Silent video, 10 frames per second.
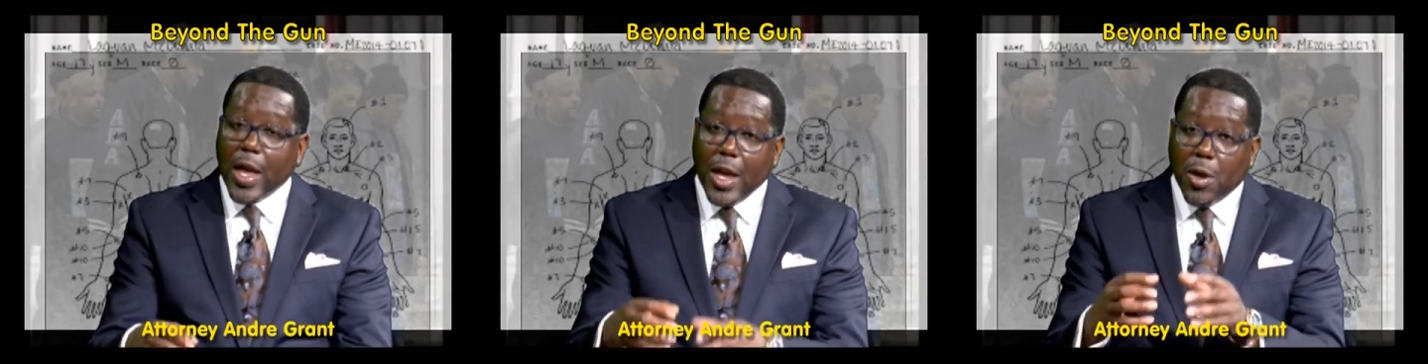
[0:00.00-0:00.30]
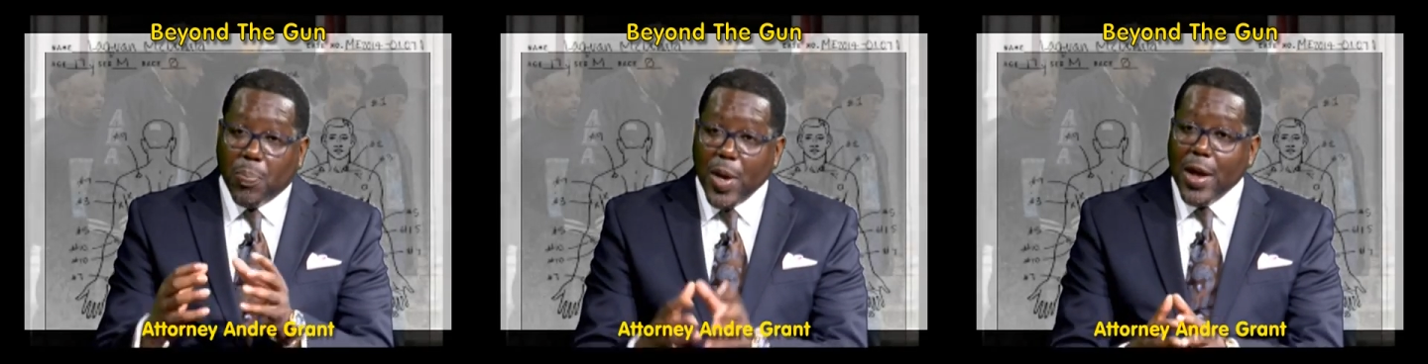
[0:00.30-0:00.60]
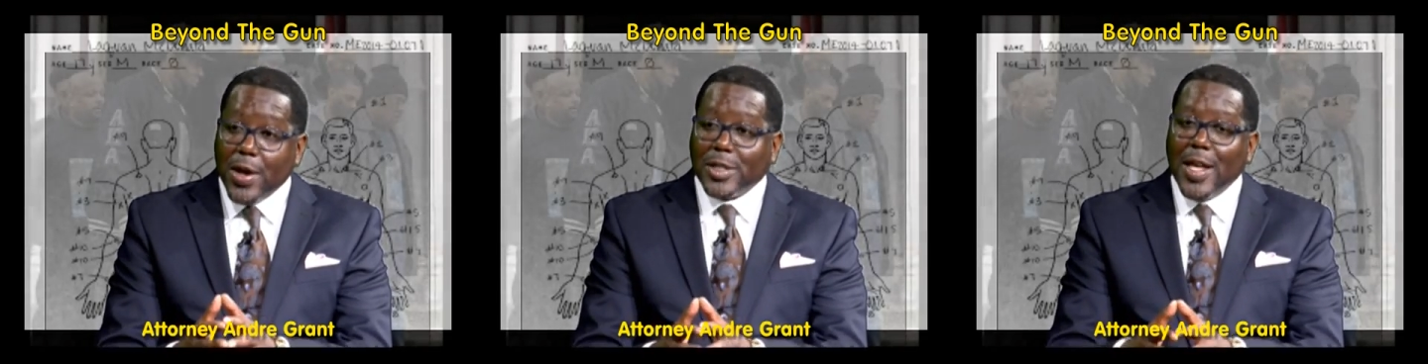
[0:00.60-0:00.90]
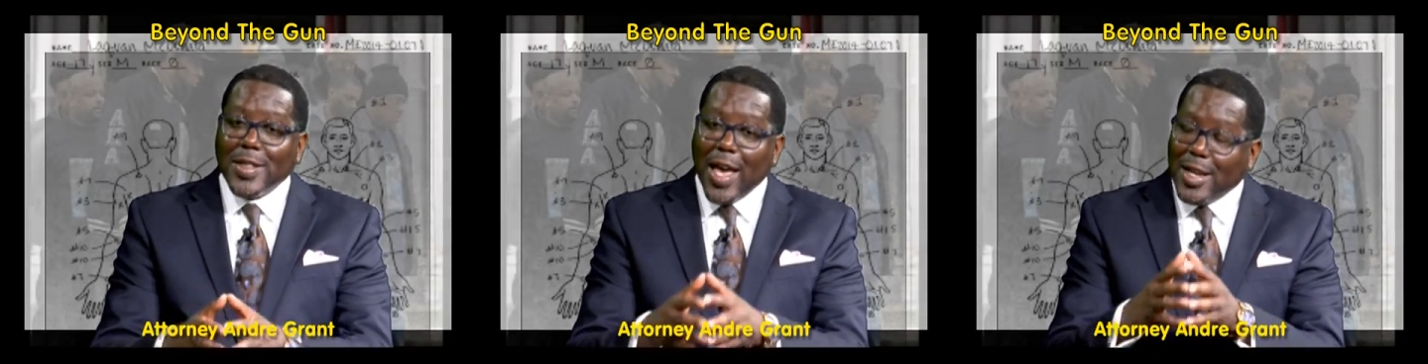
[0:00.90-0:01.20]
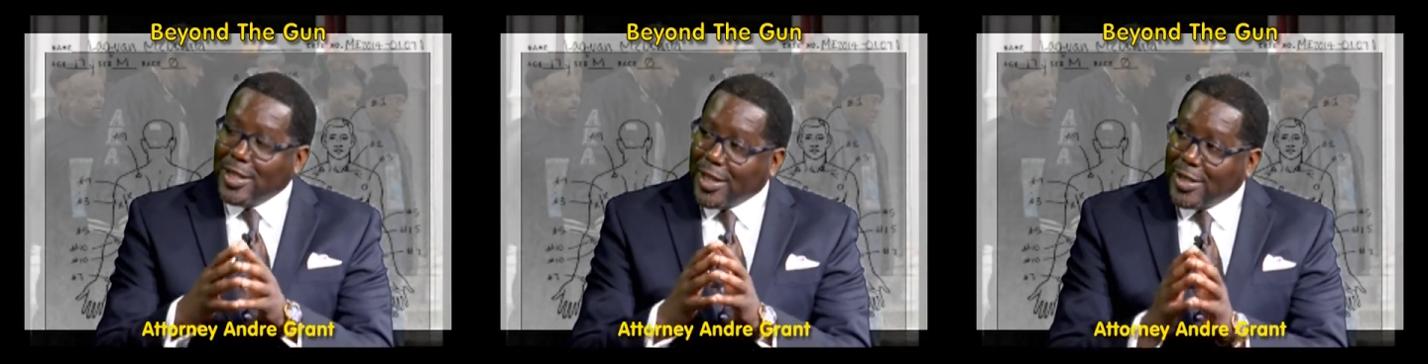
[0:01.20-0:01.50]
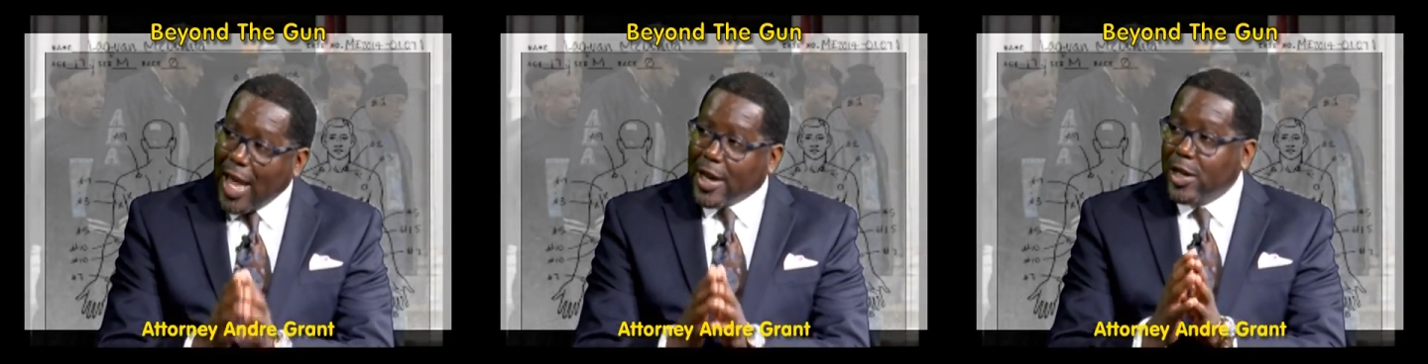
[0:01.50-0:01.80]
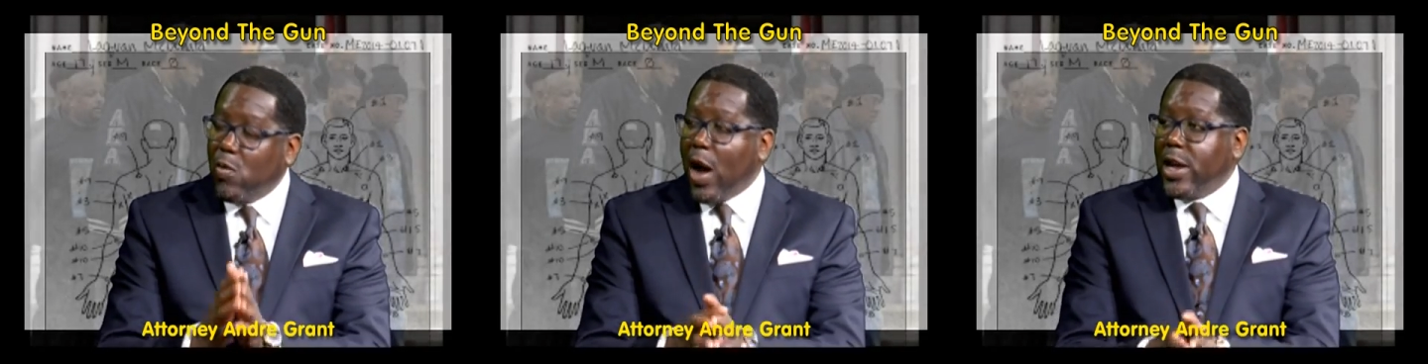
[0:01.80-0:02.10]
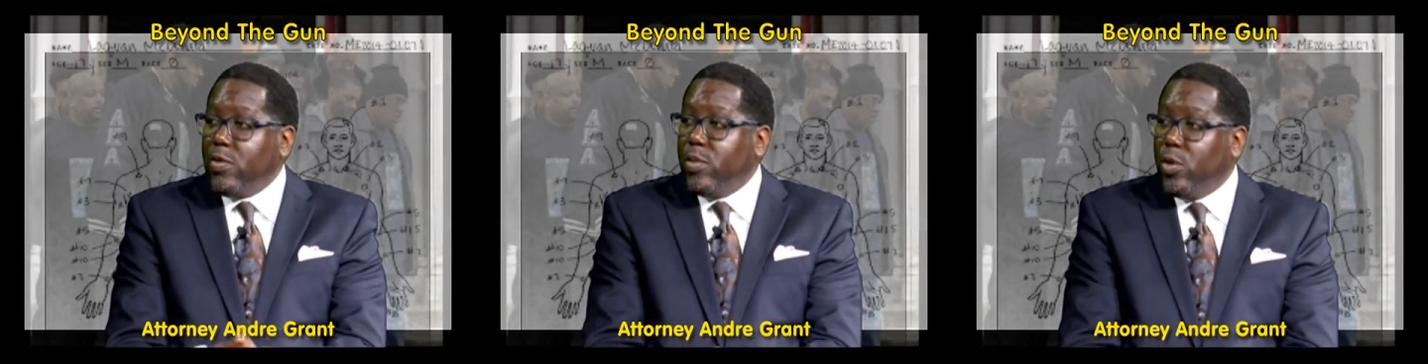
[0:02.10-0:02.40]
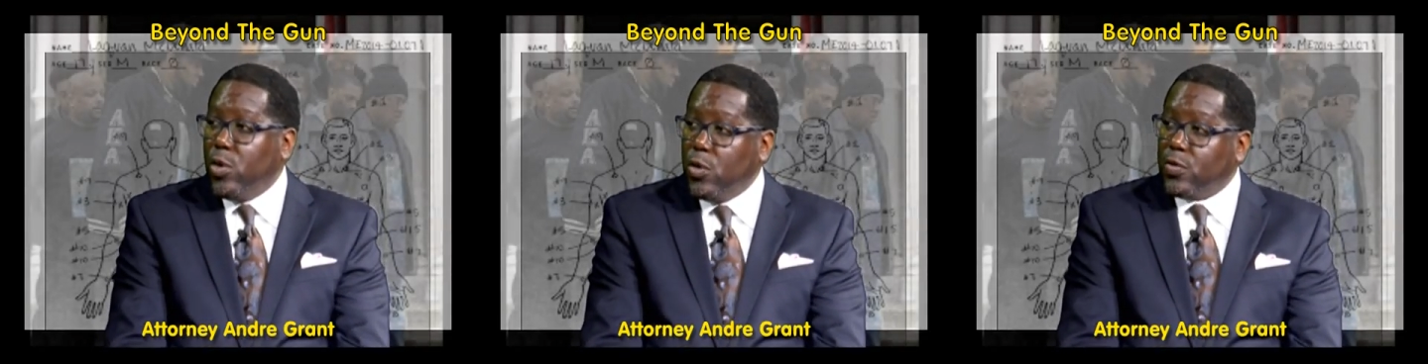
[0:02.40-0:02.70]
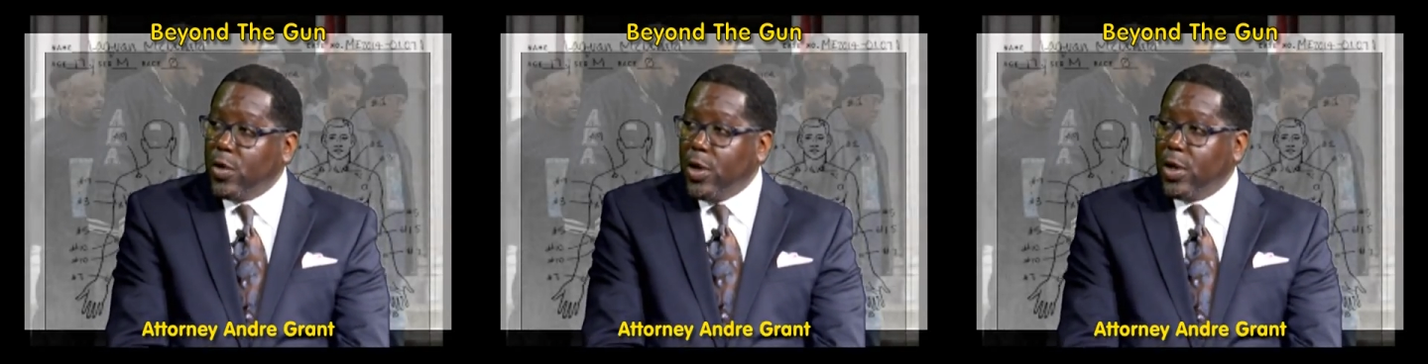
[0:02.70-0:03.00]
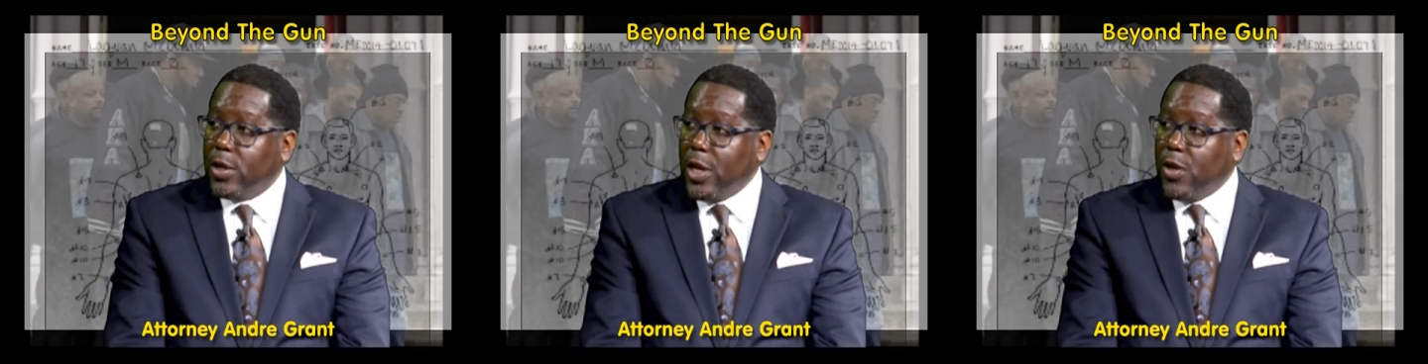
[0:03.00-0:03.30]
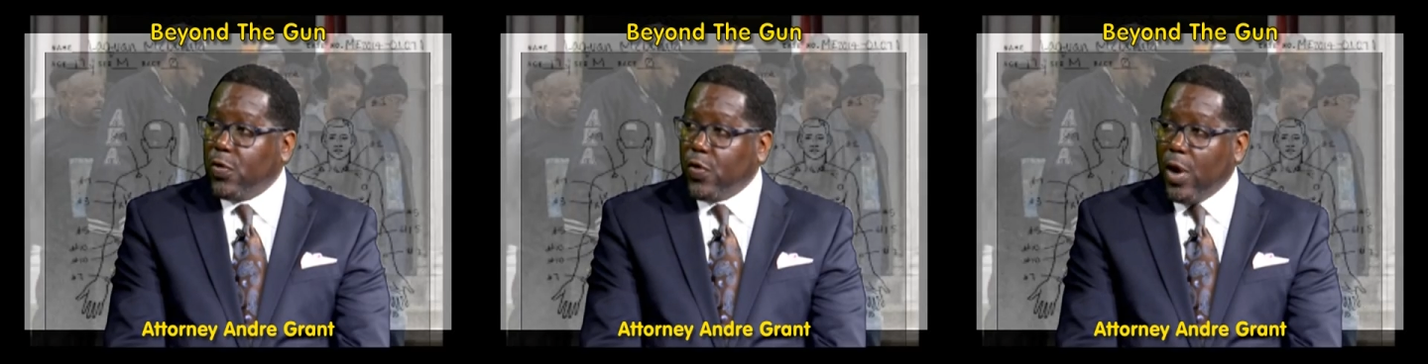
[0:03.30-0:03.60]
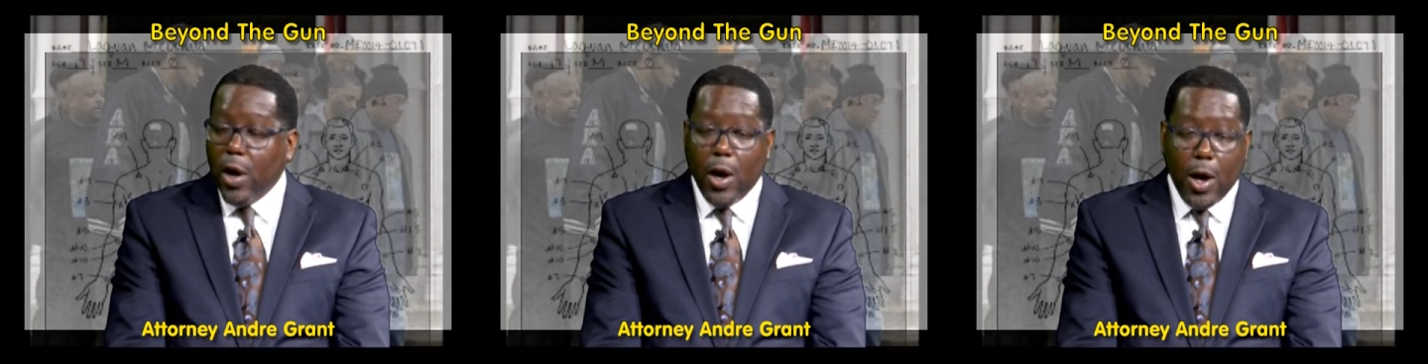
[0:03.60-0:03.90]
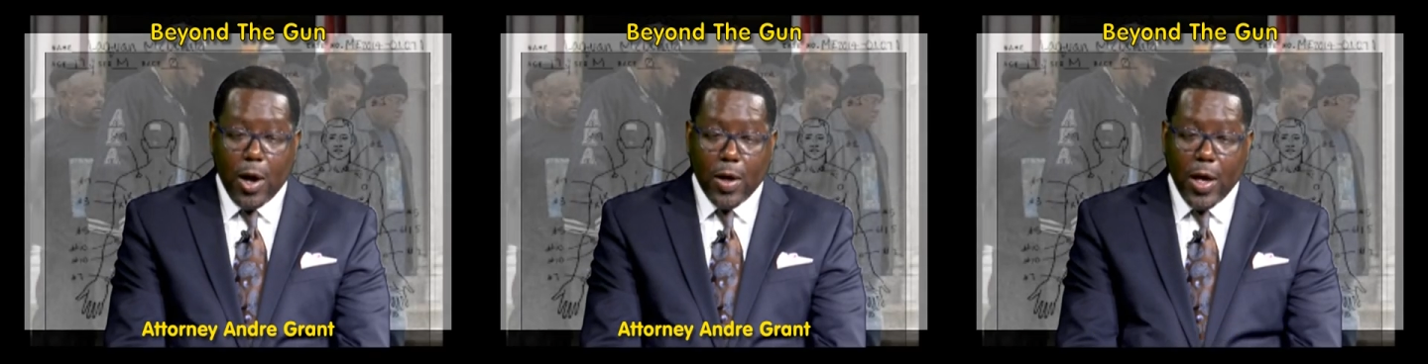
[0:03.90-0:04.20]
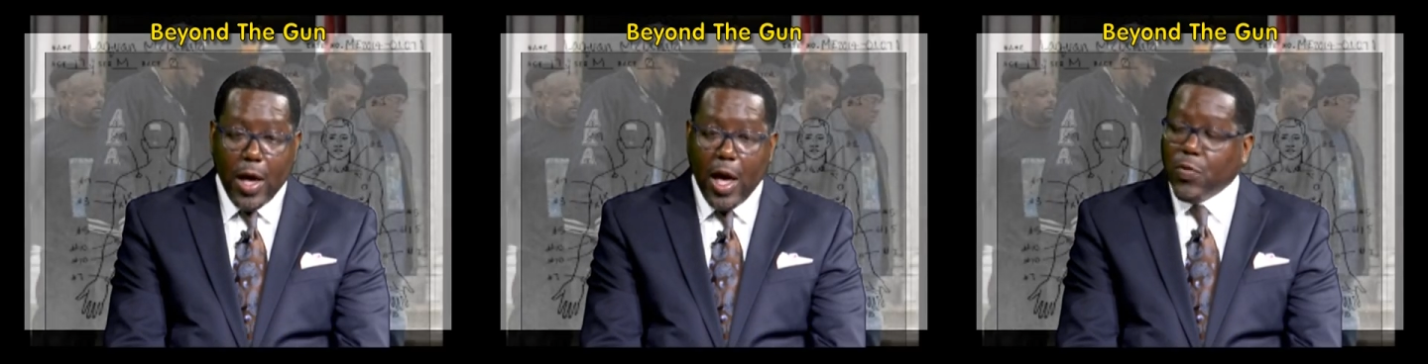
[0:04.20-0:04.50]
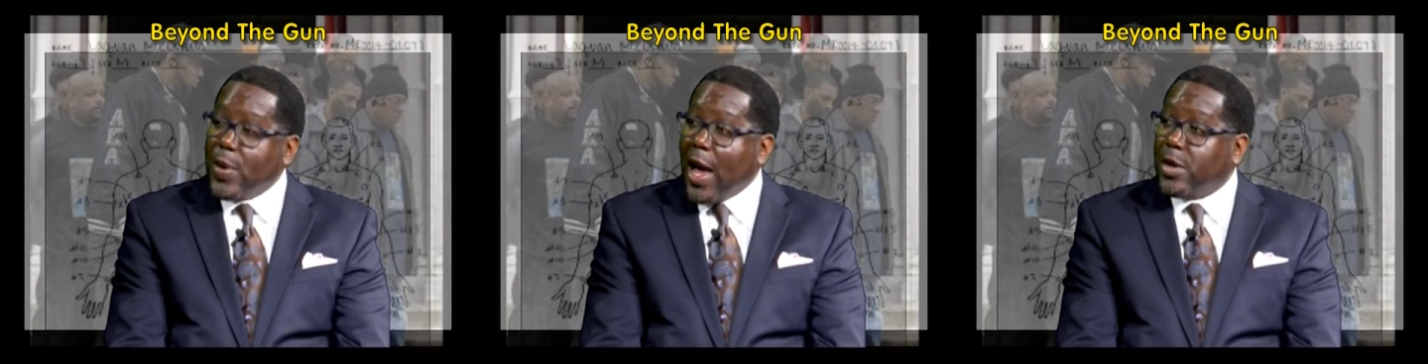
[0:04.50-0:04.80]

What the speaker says: it appears that is exactly why he removed the FBI